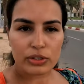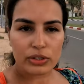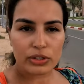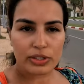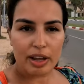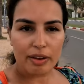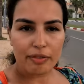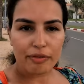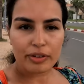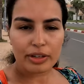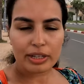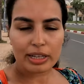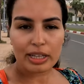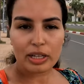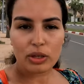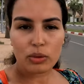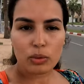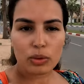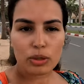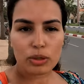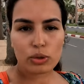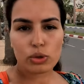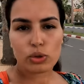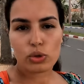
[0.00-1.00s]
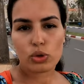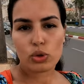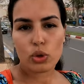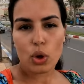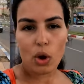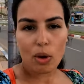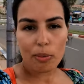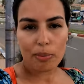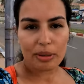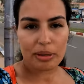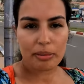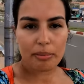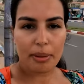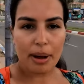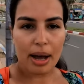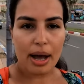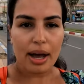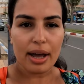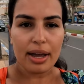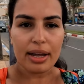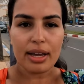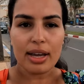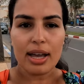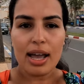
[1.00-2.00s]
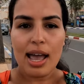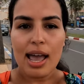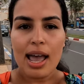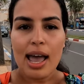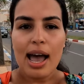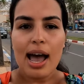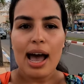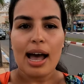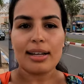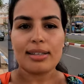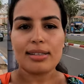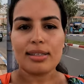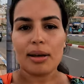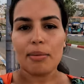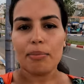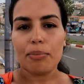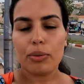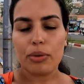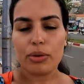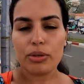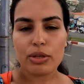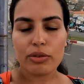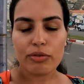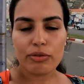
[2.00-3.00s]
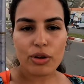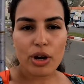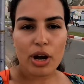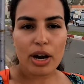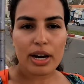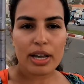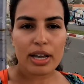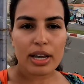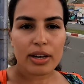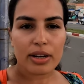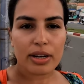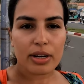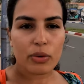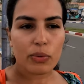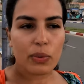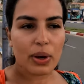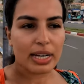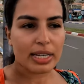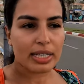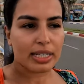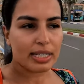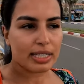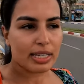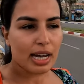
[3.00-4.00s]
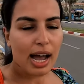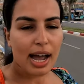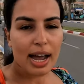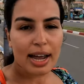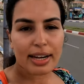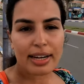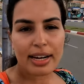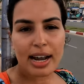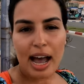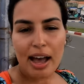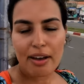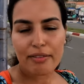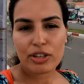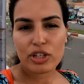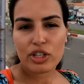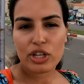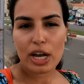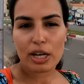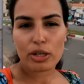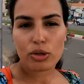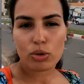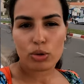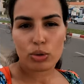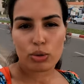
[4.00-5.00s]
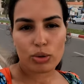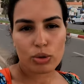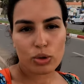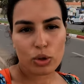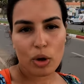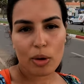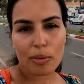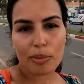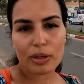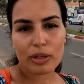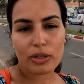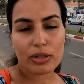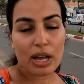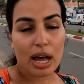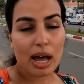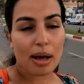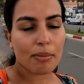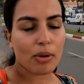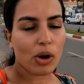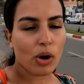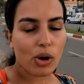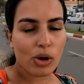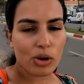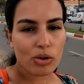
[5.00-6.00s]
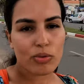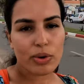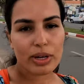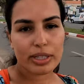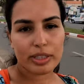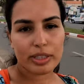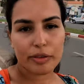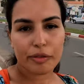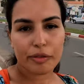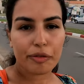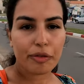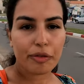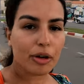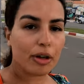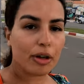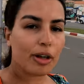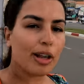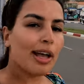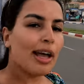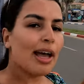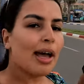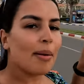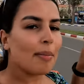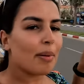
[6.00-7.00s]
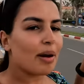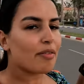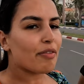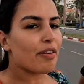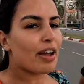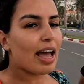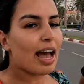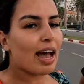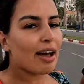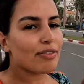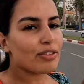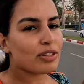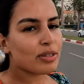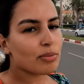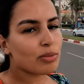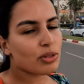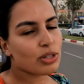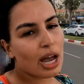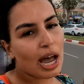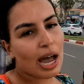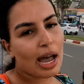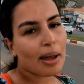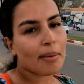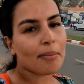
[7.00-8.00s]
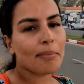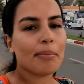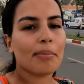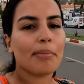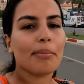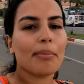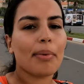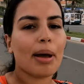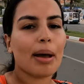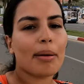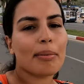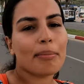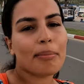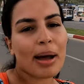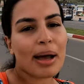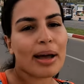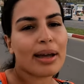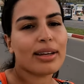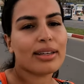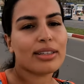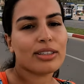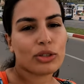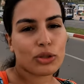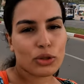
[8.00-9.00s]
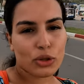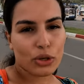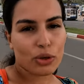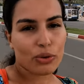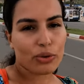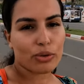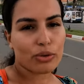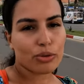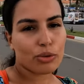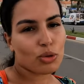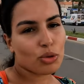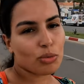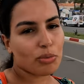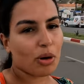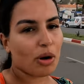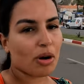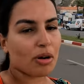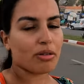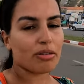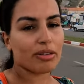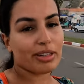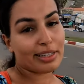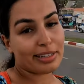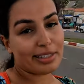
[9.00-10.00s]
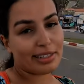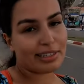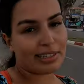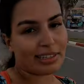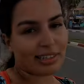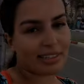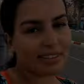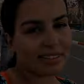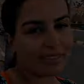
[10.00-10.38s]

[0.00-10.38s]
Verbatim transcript: It's definitely worth stopping by at some point if you are here in Oualidia. I didn't have a chance to do so because I'm already full, but if I have some time, I might show you tomorrow. Let's see.